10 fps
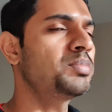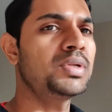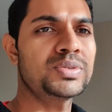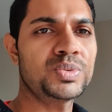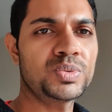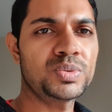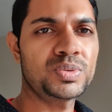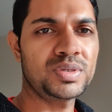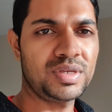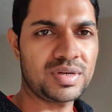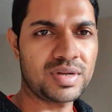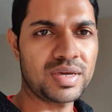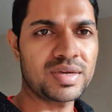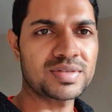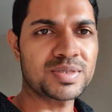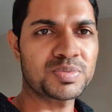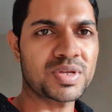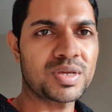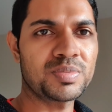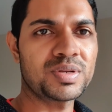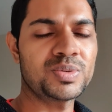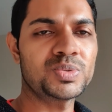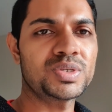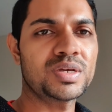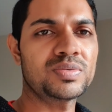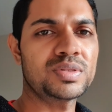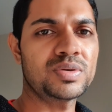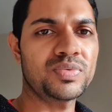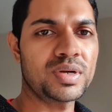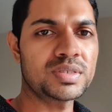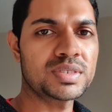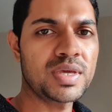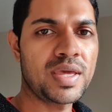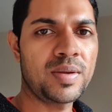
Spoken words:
Please do hit like and subscribe, and do share with your friends.